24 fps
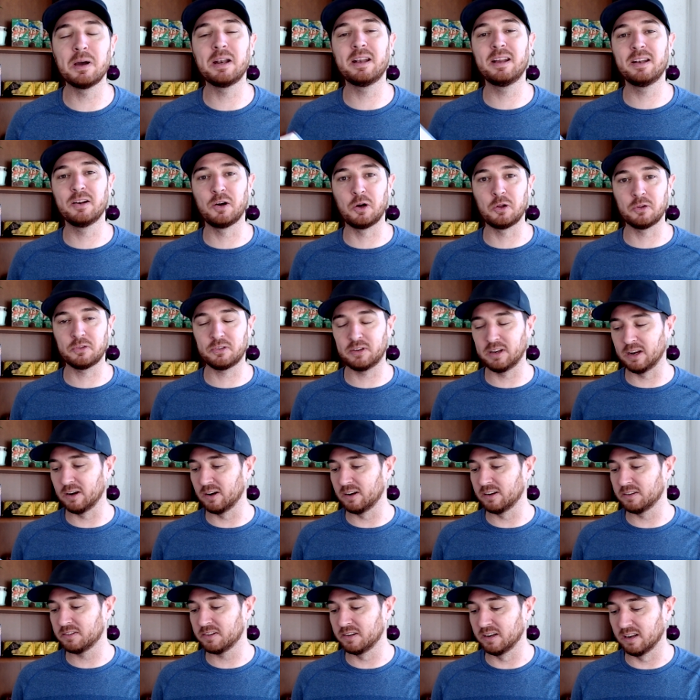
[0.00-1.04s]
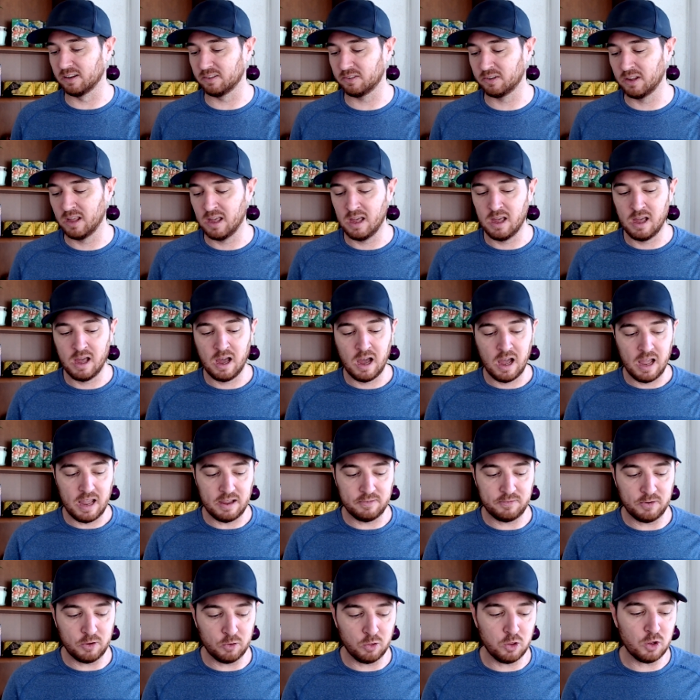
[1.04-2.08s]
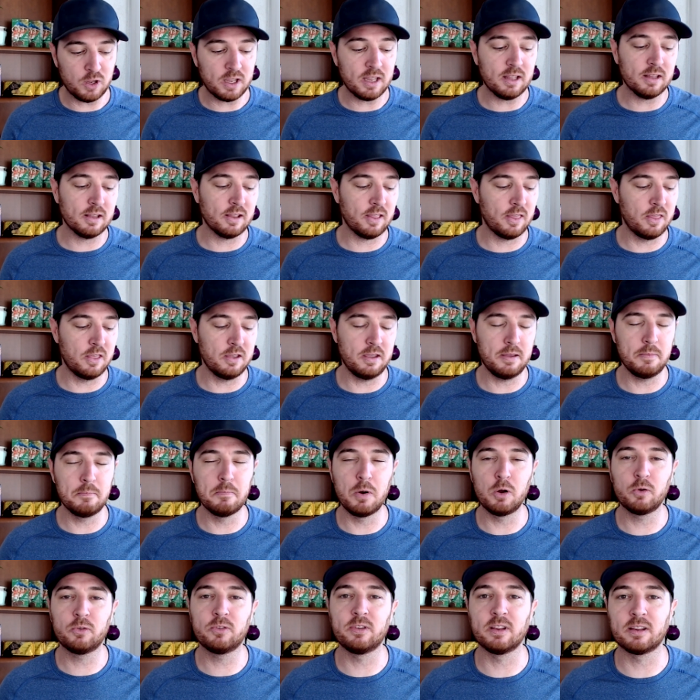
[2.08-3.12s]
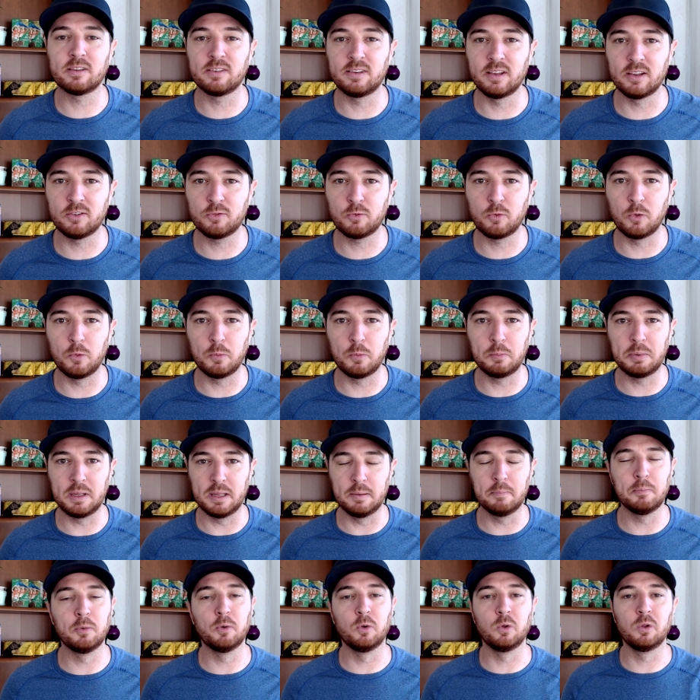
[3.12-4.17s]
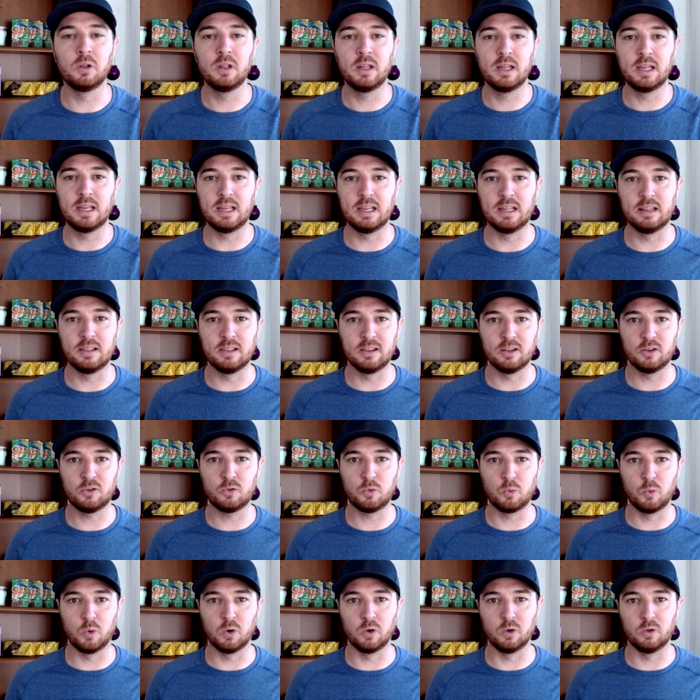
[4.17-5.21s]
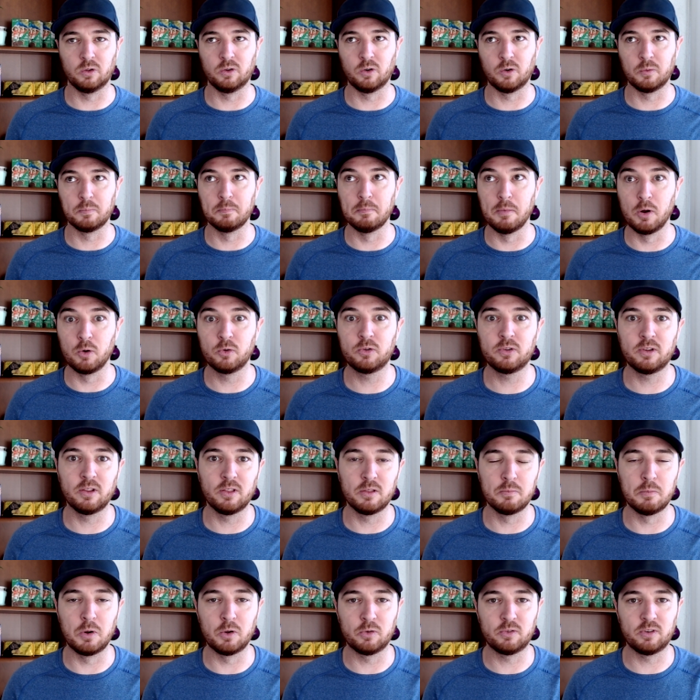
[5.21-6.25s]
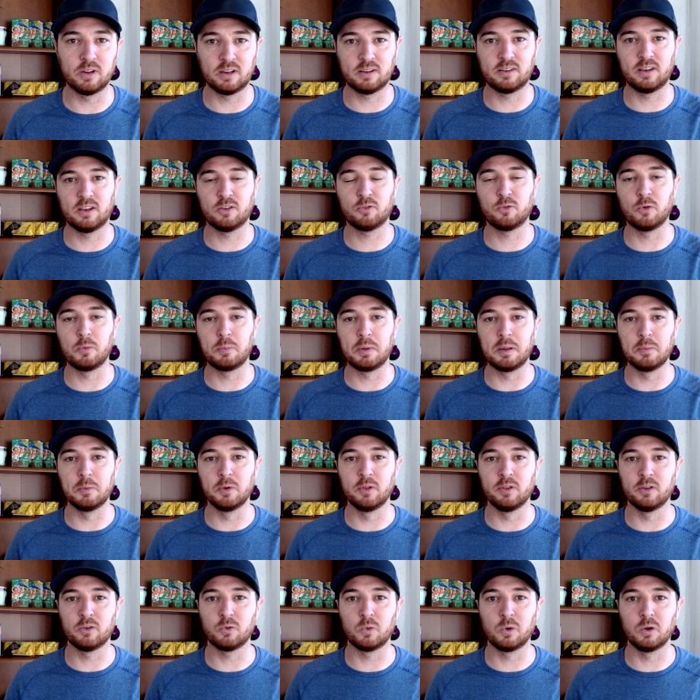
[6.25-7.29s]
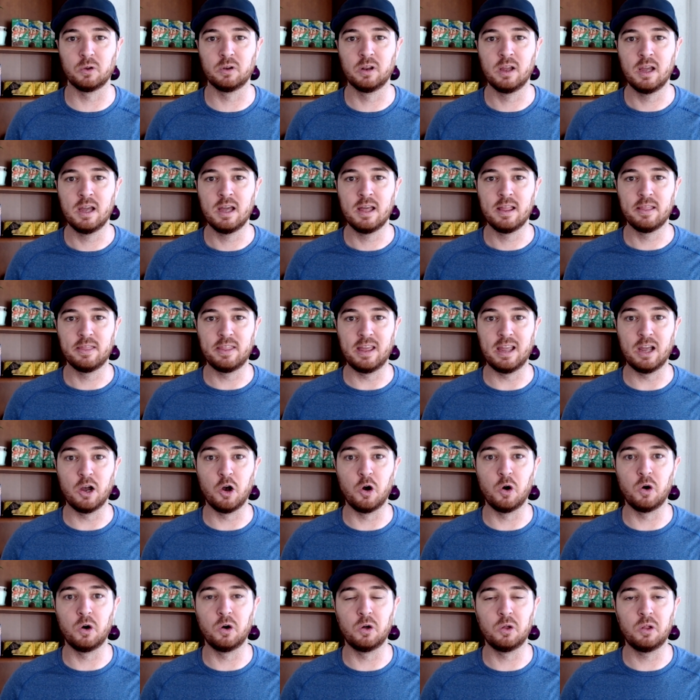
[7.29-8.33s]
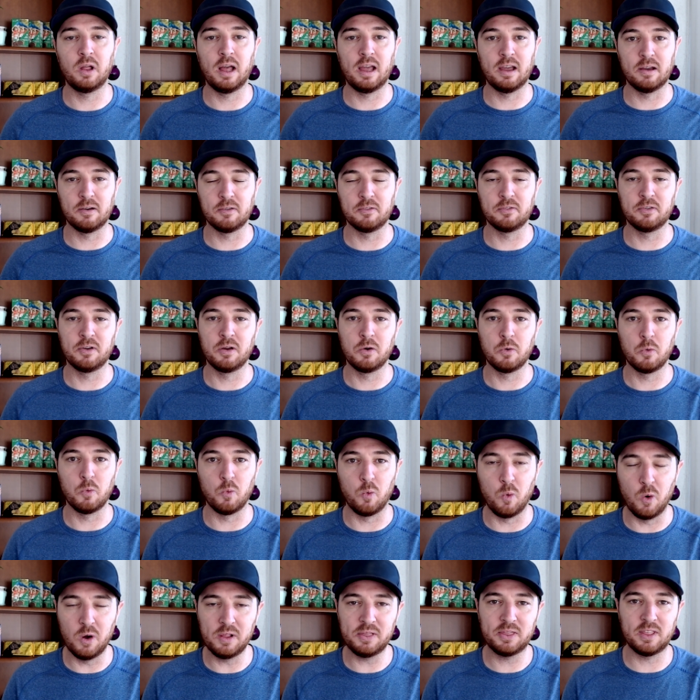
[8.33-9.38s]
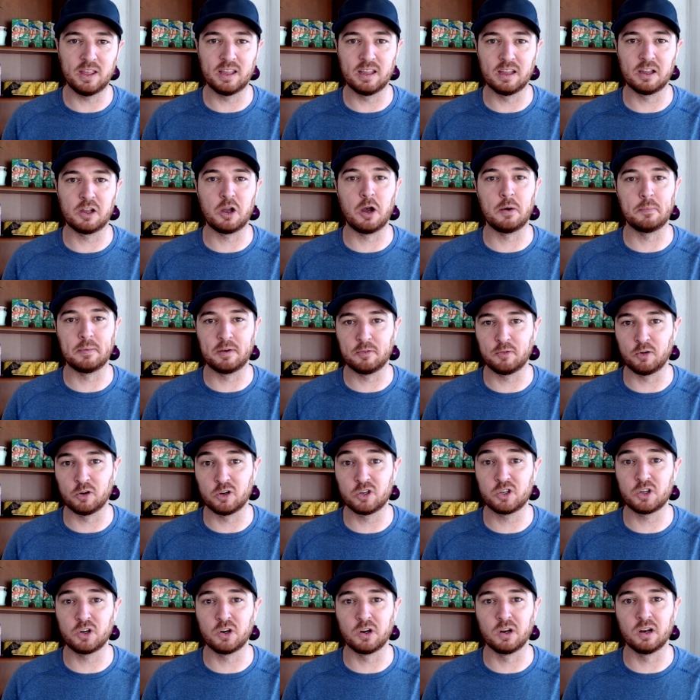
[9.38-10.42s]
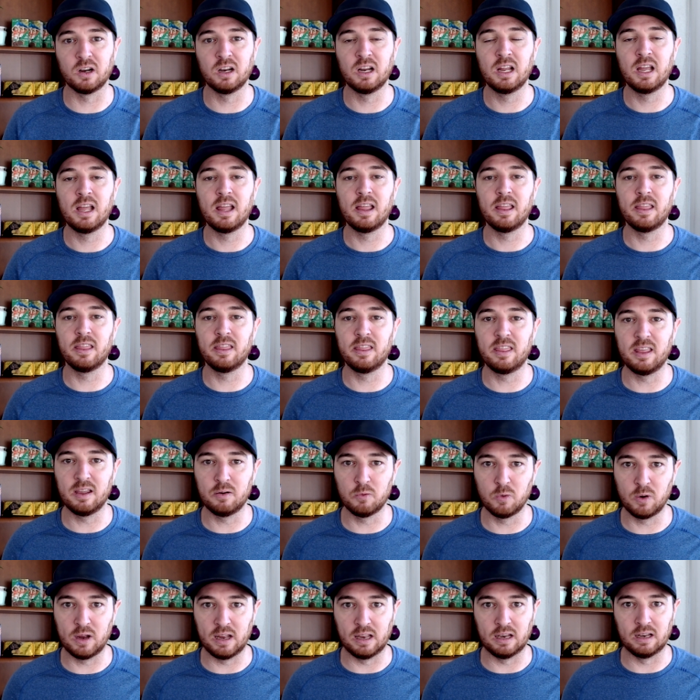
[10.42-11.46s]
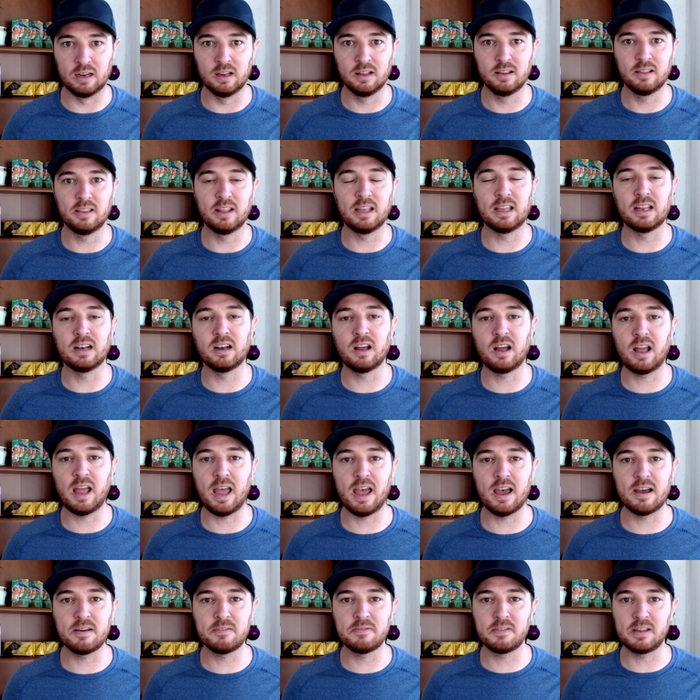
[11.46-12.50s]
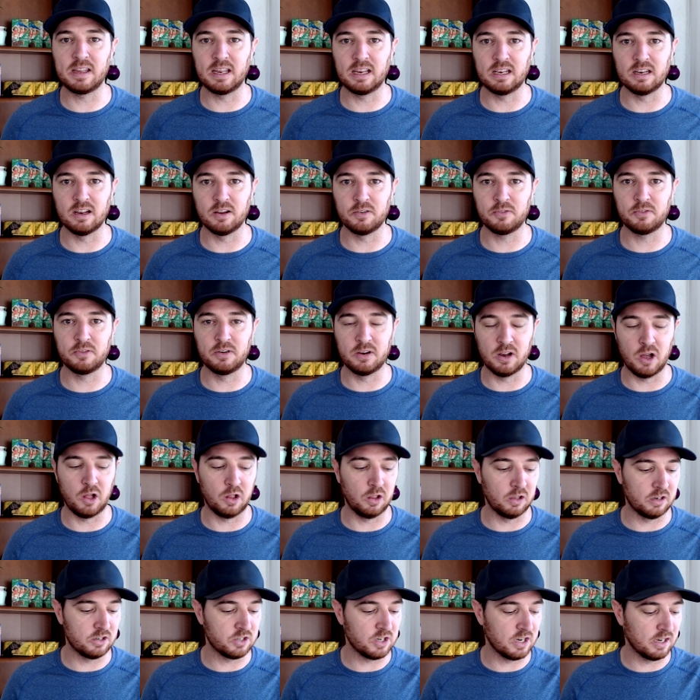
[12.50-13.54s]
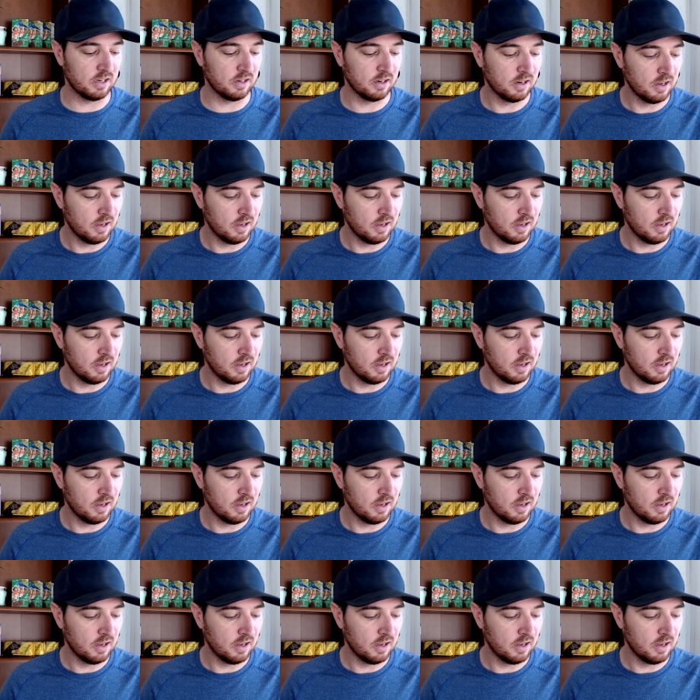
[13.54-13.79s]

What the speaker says: in all seriousness, if you look at the most successful people in this world, or most of the most successful people in this world, they all have one thing in common for sure. They read. They cannot have enough knowledge. And